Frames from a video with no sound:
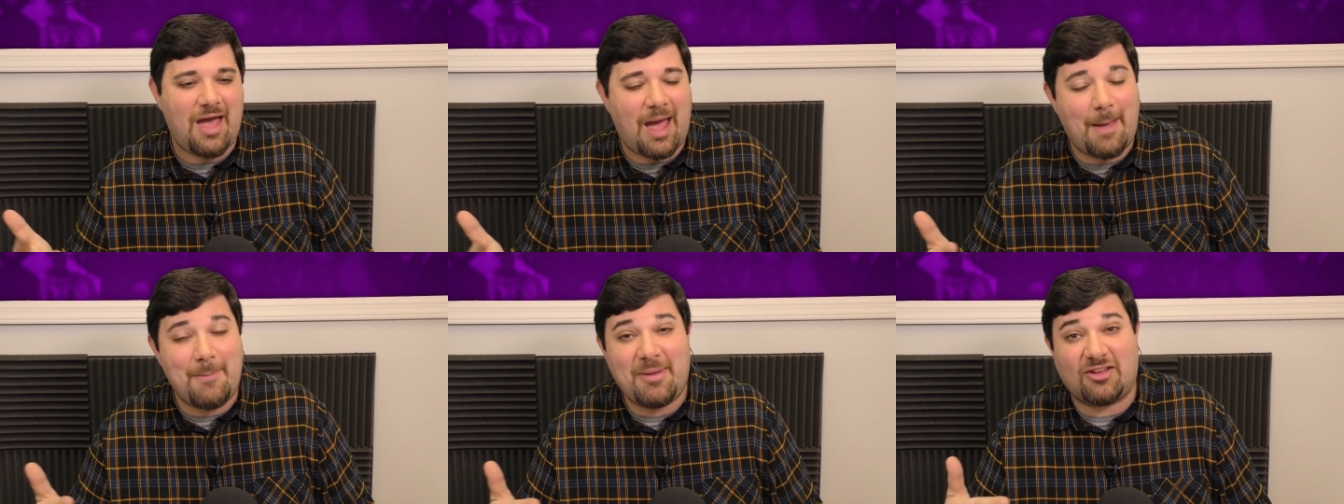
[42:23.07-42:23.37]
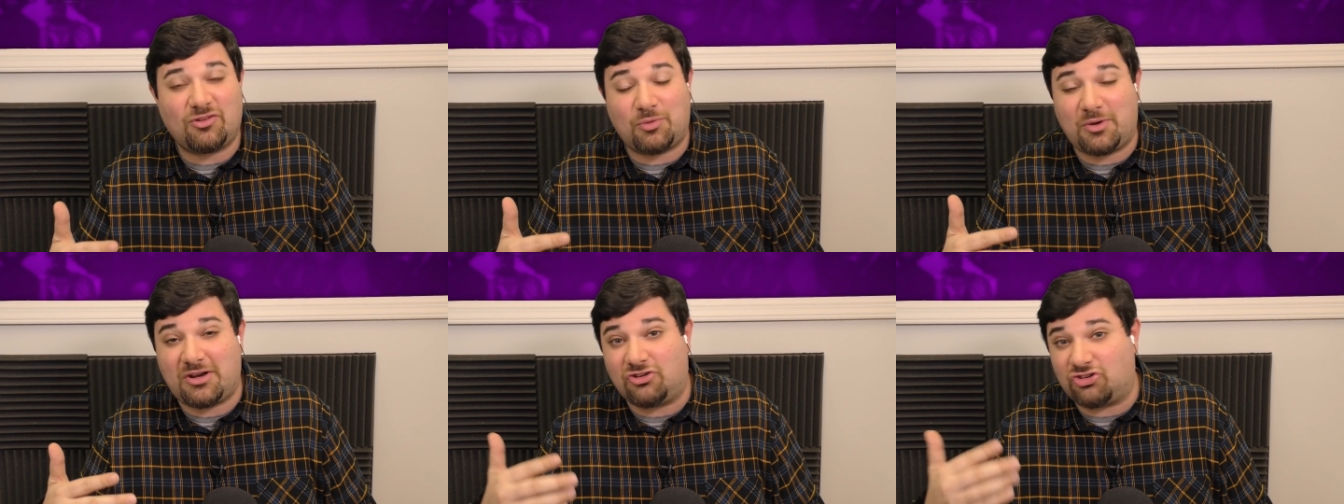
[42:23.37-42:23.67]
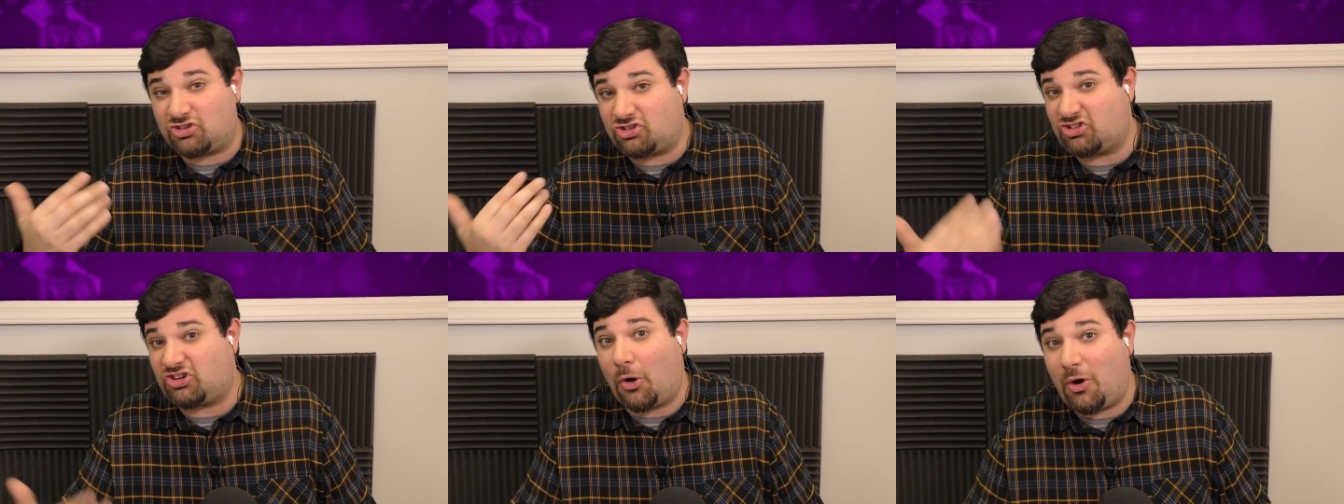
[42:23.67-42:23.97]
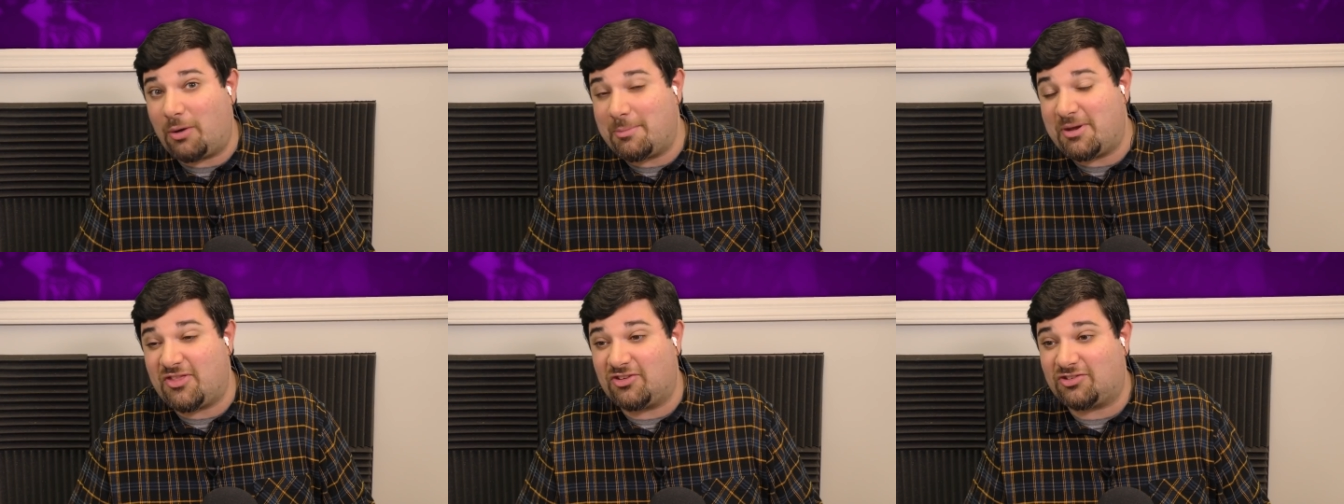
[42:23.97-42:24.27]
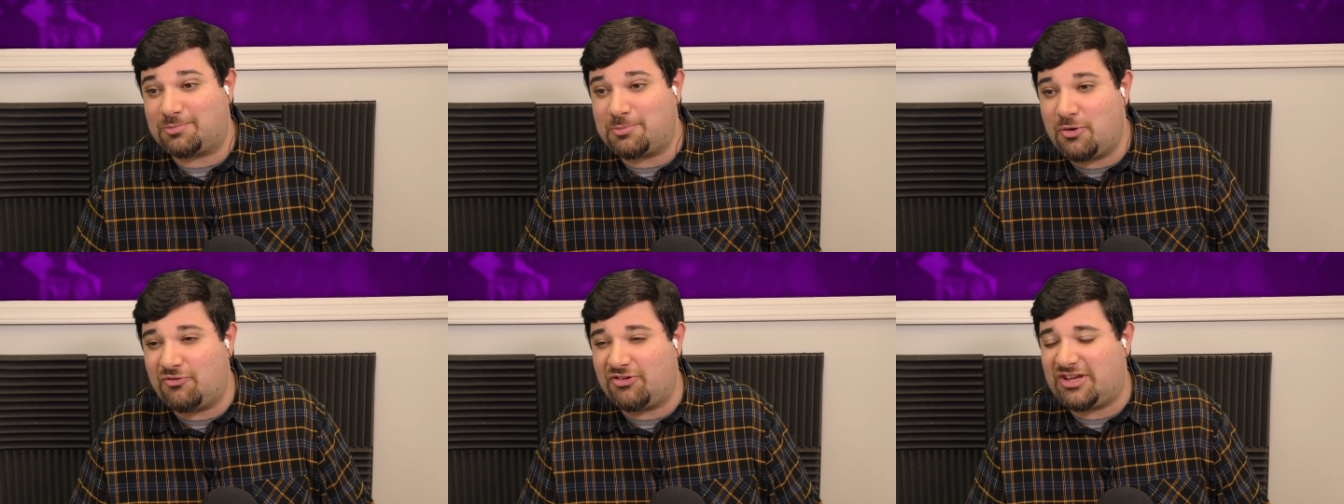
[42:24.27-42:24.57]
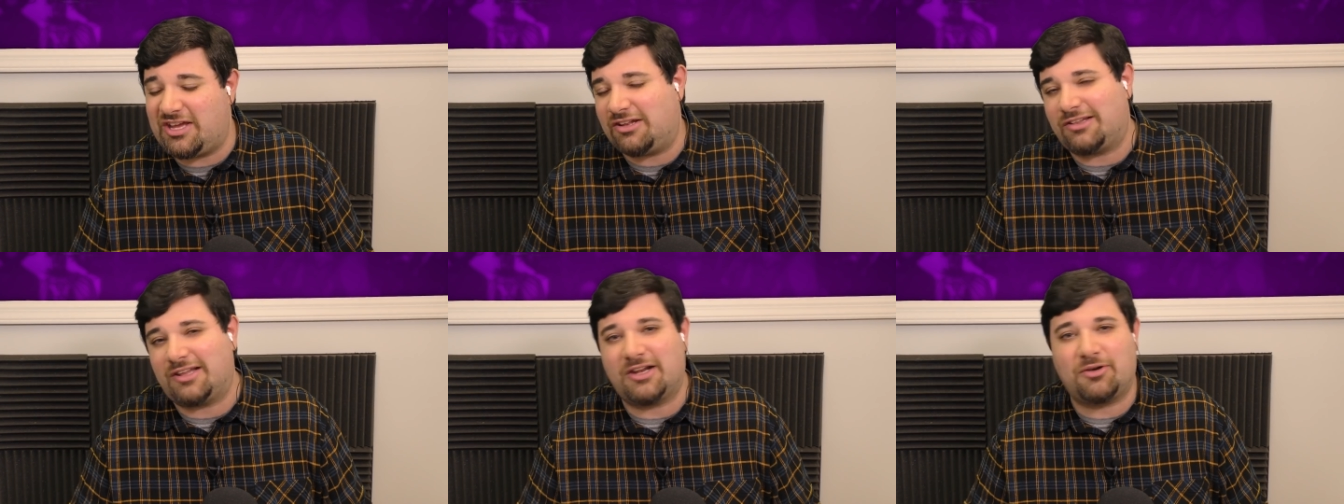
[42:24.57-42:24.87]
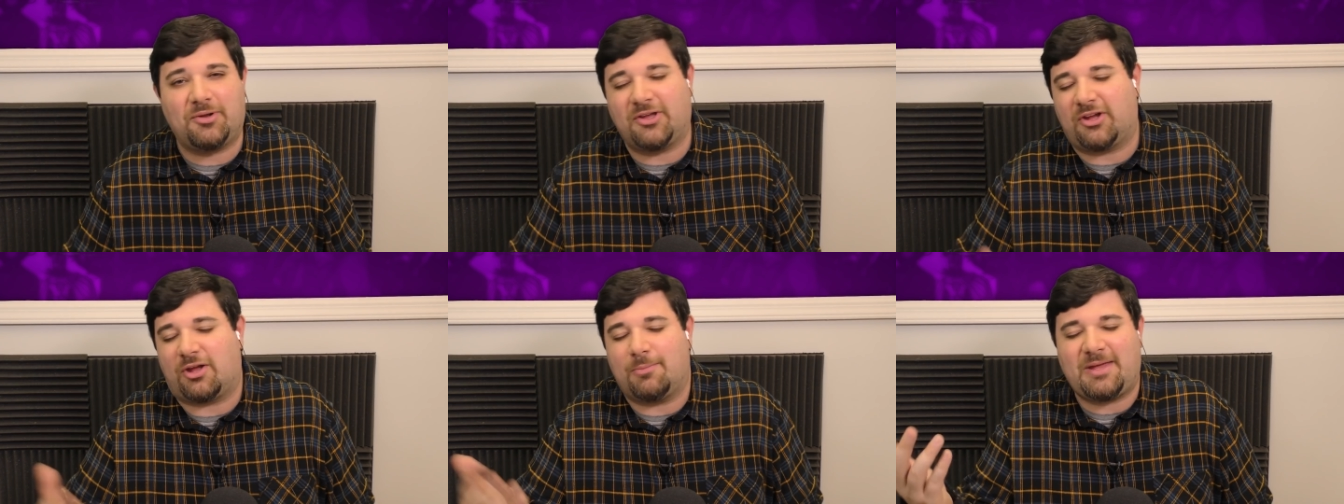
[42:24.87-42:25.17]
And because we didn't show him in this movie, it
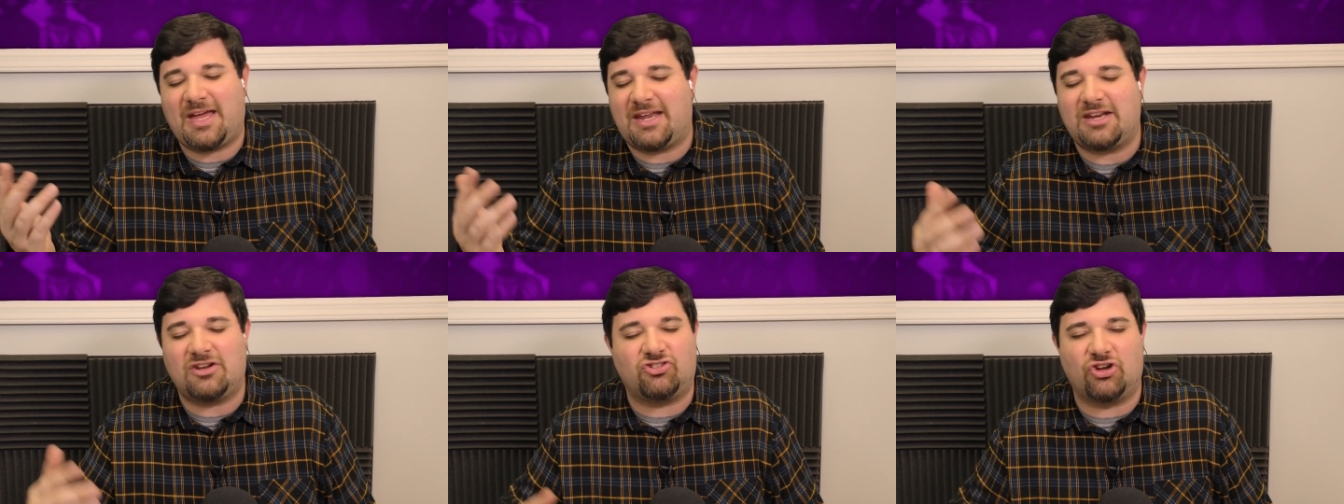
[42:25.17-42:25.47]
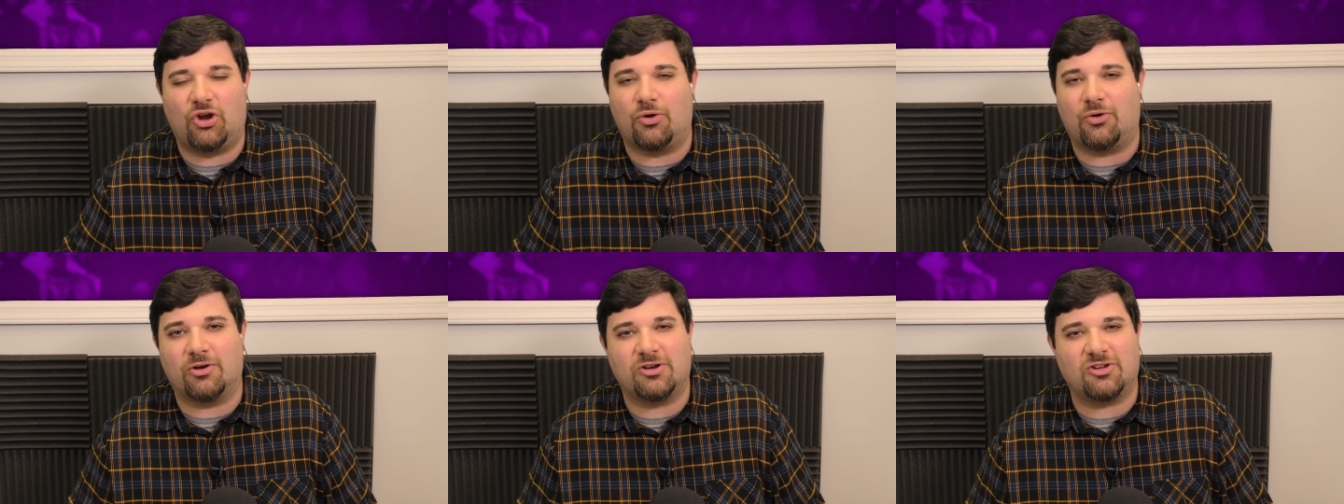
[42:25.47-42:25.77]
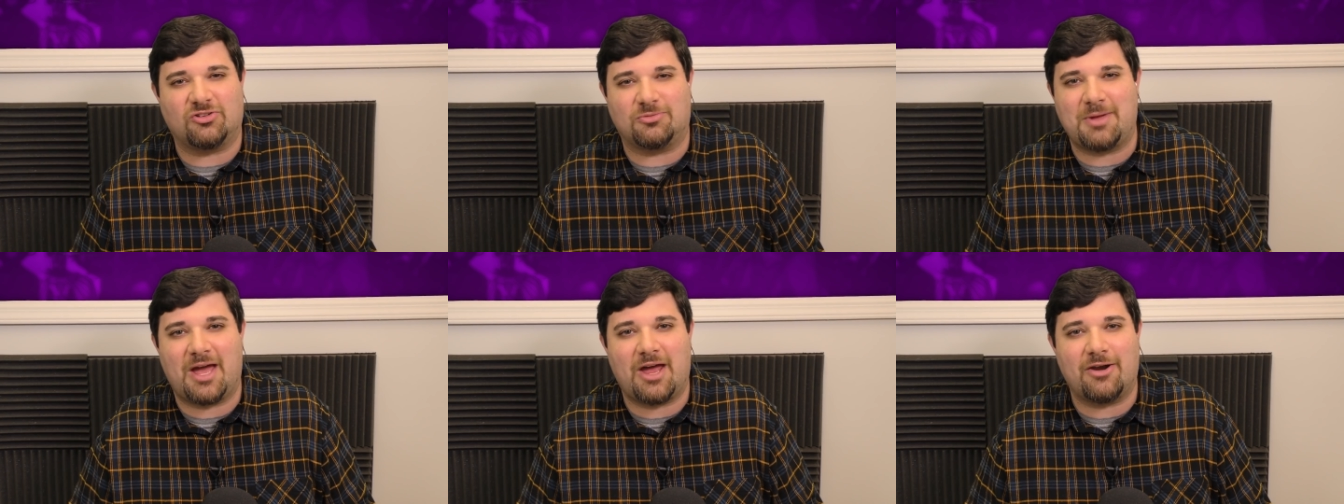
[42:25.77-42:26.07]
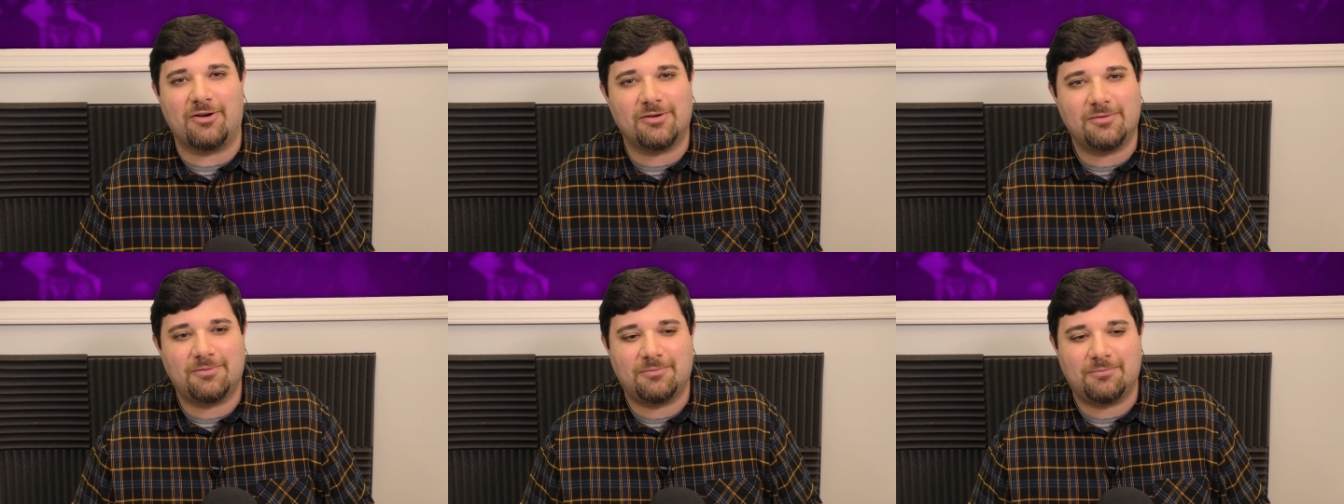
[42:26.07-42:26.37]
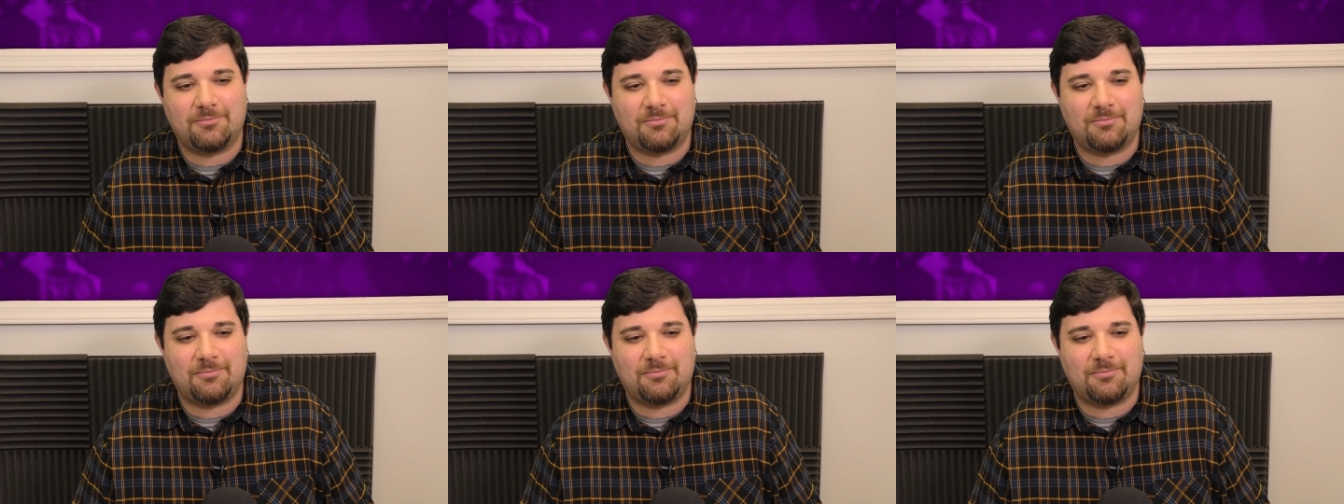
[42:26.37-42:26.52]
literally could be any Joker, it doesn't matter. Right.